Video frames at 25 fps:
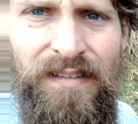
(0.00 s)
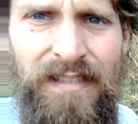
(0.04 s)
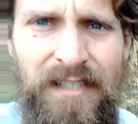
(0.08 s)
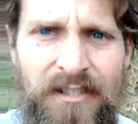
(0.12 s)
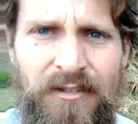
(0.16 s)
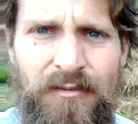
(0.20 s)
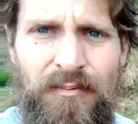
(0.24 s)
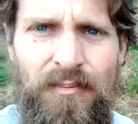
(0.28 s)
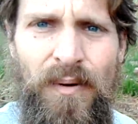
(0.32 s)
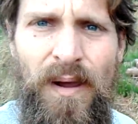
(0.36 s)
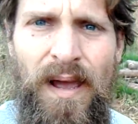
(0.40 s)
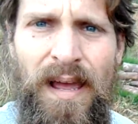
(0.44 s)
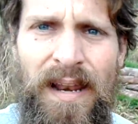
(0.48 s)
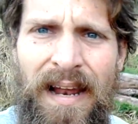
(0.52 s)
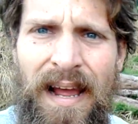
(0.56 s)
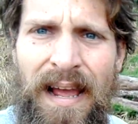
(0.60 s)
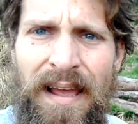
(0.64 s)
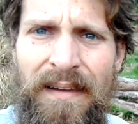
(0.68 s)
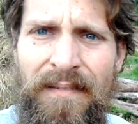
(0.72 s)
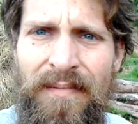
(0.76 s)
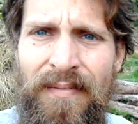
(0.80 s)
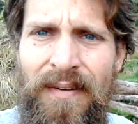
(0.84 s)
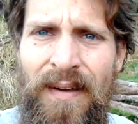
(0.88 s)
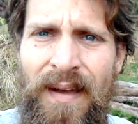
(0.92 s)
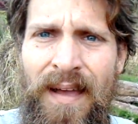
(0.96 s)
its spread.
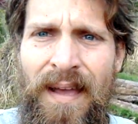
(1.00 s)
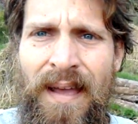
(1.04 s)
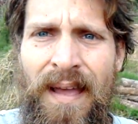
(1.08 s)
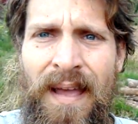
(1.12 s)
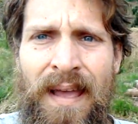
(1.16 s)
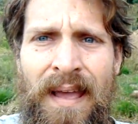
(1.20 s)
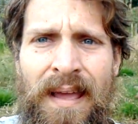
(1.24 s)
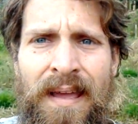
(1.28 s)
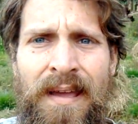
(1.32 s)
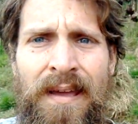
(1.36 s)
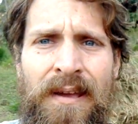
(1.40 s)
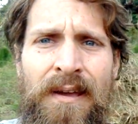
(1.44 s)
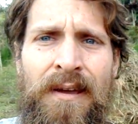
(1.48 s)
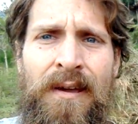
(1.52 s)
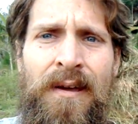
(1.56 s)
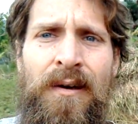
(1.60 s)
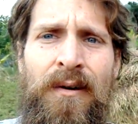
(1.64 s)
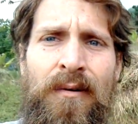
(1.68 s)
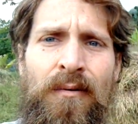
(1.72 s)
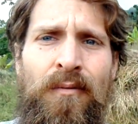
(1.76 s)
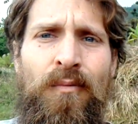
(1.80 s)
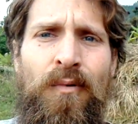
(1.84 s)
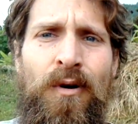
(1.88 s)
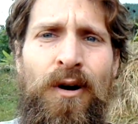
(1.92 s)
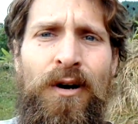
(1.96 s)
I've
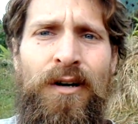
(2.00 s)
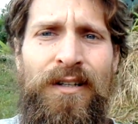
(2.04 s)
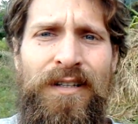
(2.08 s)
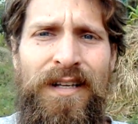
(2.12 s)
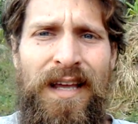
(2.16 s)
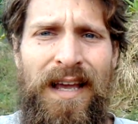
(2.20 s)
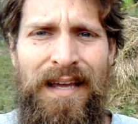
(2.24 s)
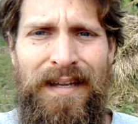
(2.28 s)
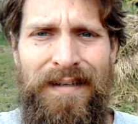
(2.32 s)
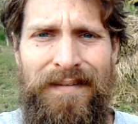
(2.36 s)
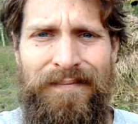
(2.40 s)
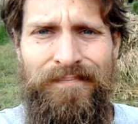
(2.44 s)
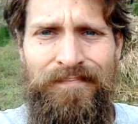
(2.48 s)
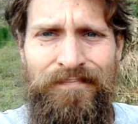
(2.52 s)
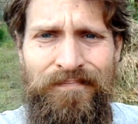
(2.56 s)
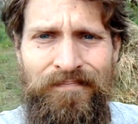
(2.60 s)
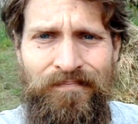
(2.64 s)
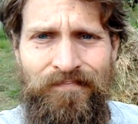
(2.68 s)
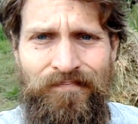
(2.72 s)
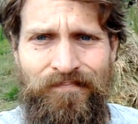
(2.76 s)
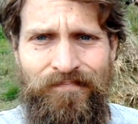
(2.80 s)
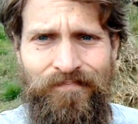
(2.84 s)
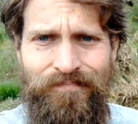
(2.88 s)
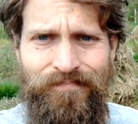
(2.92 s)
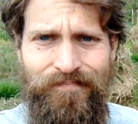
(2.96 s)
worked on
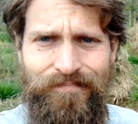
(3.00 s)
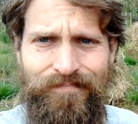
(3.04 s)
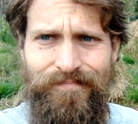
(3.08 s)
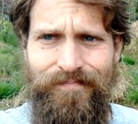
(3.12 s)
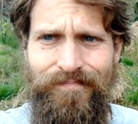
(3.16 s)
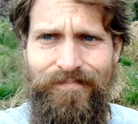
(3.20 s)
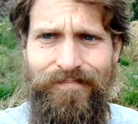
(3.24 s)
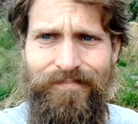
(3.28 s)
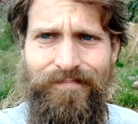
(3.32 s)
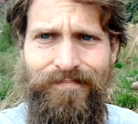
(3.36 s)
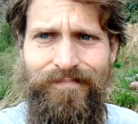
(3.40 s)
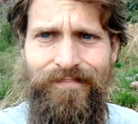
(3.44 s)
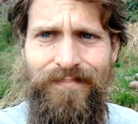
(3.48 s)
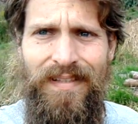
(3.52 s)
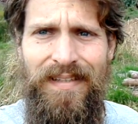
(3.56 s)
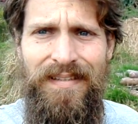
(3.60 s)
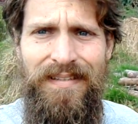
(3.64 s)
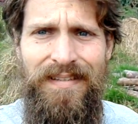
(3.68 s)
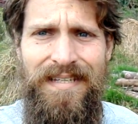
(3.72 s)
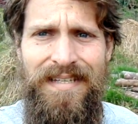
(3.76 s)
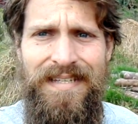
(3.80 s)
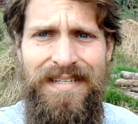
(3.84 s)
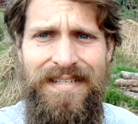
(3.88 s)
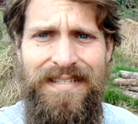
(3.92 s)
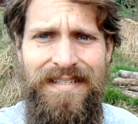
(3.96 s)

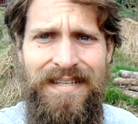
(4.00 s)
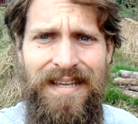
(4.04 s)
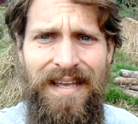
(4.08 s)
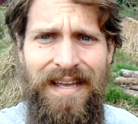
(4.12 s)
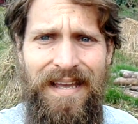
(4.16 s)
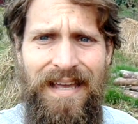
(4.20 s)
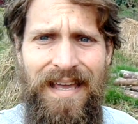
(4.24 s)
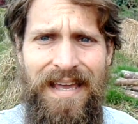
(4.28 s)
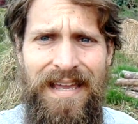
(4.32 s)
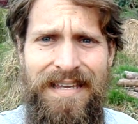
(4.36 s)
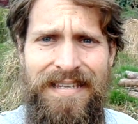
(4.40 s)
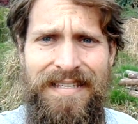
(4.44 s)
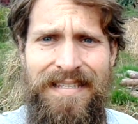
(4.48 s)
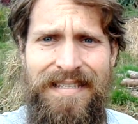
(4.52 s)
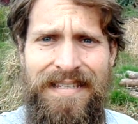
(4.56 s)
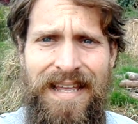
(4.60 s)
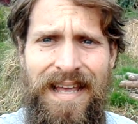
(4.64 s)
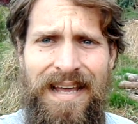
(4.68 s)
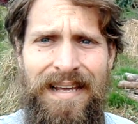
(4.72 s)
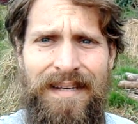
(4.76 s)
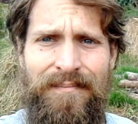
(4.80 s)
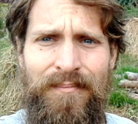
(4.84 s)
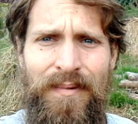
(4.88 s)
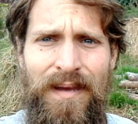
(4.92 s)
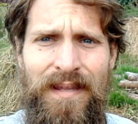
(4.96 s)
this
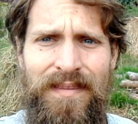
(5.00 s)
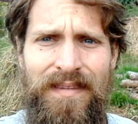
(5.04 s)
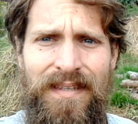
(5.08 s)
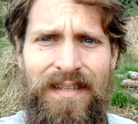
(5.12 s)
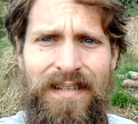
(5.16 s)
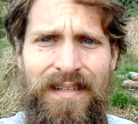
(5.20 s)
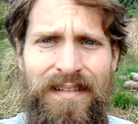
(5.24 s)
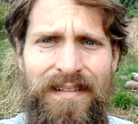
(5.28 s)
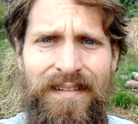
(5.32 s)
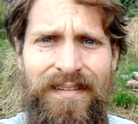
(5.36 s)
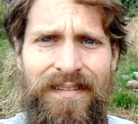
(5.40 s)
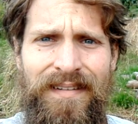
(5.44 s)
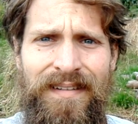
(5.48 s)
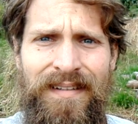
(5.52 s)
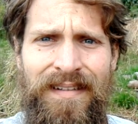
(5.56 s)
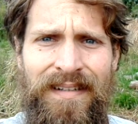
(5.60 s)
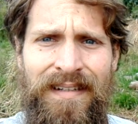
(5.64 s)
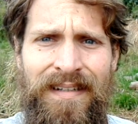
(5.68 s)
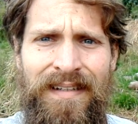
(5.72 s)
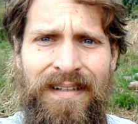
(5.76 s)
haystack method here,